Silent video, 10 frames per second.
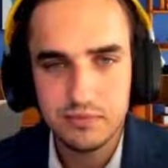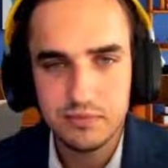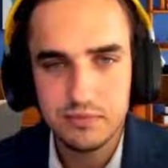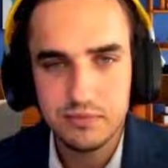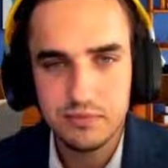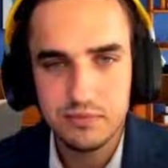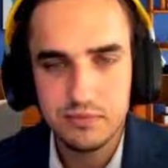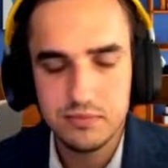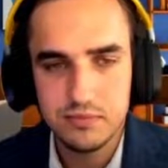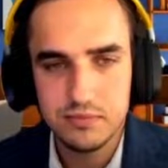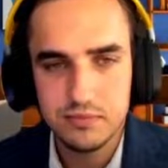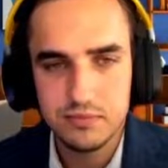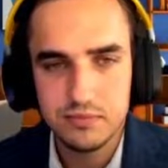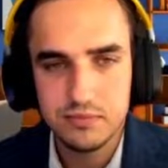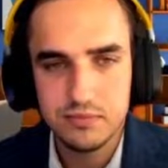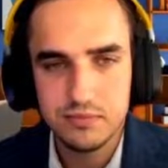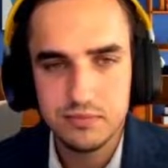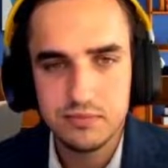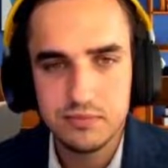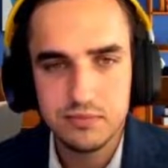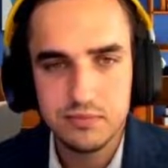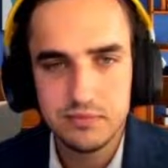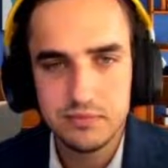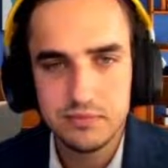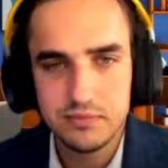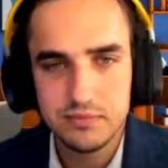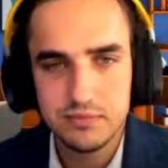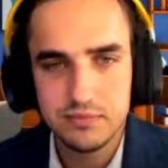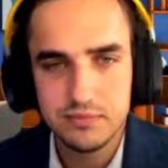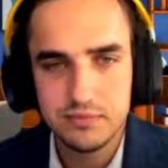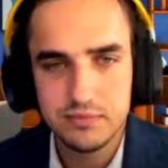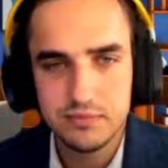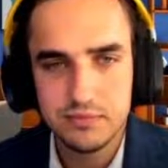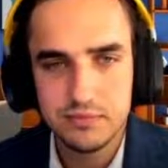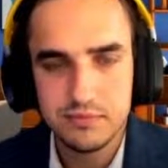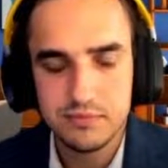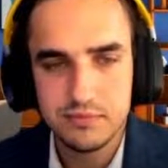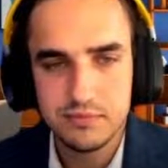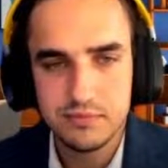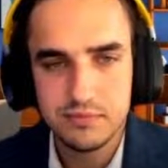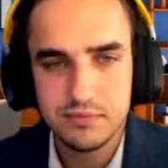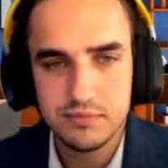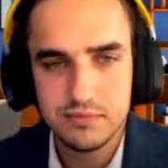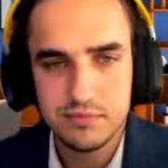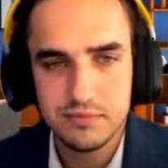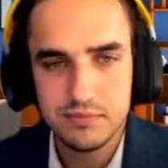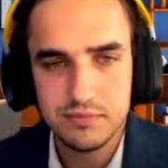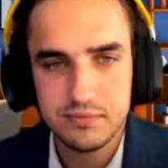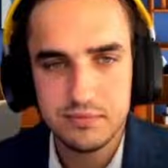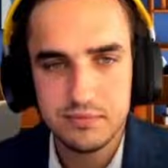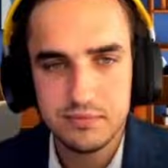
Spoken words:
(silent)